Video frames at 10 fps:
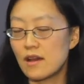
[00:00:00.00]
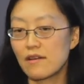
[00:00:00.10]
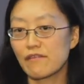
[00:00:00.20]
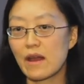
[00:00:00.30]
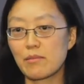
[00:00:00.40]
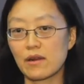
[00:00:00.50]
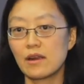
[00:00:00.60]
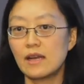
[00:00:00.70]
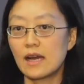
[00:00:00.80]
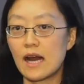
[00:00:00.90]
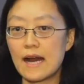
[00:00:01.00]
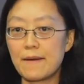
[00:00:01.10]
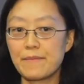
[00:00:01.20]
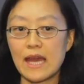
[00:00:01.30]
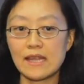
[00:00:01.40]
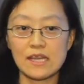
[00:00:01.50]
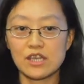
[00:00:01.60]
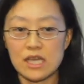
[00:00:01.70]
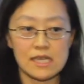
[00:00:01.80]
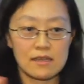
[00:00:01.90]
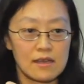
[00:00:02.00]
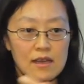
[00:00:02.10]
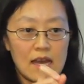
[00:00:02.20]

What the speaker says: fiber and then chasing